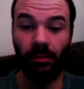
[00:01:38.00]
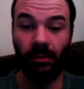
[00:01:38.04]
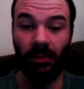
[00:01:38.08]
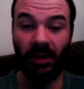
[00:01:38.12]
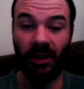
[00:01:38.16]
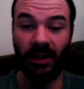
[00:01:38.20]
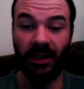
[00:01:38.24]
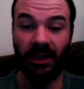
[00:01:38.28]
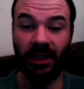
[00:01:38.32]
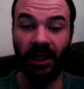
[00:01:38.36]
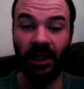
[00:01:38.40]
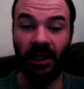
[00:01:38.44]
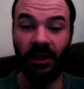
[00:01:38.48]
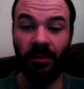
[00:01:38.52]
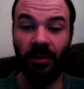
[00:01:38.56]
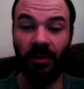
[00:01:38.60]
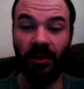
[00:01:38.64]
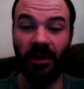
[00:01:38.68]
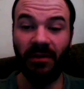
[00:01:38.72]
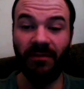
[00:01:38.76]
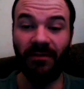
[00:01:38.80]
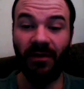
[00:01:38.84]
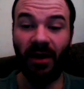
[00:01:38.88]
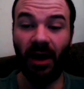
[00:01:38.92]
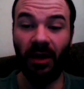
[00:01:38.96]
The Saints
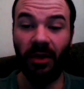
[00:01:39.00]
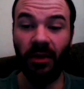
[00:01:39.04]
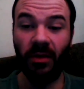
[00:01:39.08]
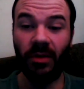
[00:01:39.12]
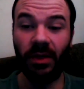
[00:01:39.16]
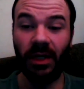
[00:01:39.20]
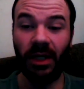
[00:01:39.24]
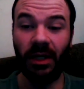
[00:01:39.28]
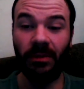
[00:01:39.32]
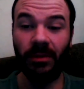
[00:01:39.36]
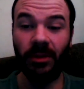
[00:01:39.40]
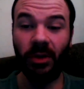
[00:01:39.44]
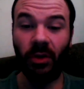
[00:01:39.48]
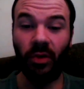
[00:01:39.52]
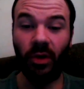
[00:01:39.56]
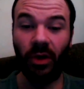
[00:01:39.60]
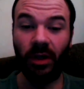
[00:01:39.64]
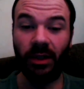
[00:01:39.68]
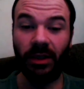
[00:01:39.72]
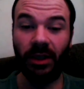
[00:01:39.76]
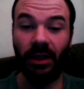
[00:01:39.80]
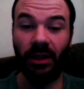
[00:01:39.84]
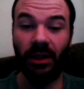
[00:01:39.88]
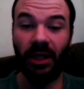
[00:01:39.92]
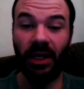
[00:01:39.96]
believe other teams
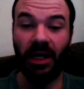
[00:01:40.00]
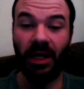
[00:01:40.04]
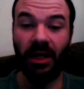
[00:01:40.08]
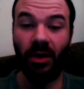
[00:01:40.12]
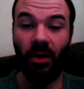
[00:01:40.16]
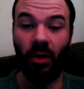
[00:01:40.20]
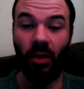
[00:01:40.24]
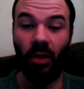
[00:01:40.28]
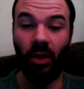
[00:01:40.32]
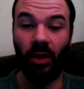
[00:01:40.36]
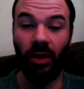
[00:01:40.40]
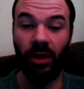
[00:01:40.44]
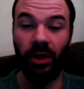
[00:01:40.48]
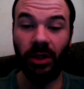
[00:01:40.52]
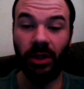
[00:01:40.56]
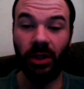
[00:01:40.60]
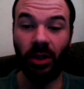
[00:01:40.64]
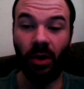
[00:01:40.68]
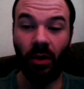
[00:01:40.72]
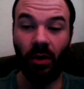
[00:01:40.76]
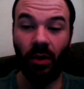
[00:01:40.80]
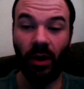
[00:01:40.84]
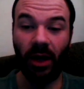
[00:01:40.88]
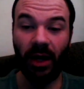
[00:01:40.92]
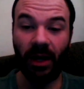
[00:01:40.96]
across the league
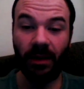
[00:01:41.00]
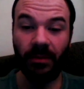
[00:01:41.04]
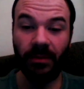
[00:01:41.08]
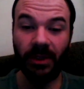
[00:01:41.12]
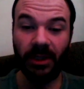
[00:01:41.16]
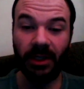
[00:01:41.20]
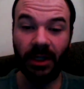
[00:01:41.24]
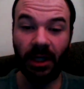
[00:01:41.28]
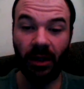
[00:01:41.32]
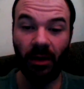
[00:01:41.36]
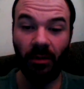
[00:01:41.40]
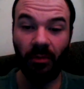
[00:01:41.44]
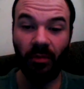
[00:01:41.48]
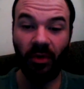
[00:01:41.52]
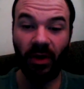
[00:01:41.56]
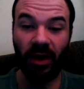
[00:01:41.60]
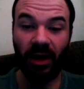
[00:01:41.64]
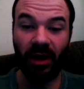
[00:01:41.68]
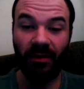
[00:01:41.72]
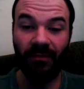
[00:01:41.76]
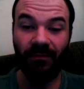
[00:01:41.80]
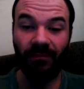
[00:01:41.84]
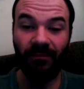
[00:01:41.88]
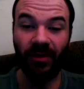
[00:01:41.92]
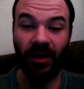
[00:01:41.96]
also have
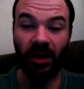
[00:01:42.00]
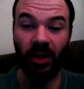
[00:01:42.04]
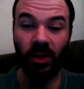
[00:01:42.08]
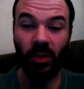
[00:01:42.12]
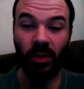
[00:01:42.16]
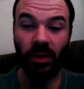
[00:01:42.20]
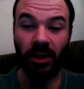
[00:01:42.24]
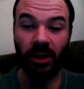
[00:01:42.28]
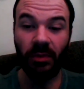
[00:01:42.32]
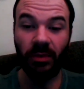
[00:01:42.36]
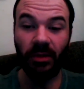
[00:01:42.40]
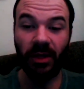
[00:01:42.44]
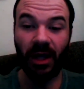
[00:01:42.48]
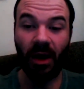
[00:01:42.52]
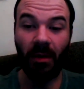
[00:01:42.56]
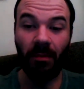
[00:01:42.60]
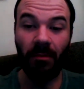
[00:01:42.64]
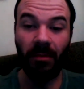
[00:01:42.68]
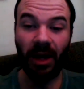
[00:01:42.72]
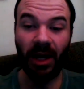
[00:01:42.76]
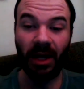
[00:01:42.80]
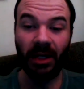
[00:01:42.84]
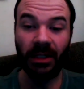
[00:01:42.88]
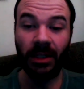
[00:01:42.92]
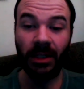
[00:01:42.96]
celebrated victories without
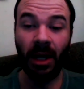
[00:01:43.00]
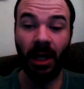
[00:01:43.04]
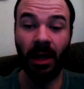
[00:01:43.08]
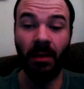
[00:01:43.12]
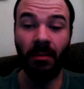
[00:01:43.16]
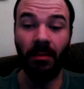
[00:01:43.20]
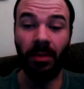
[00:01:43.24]
masks,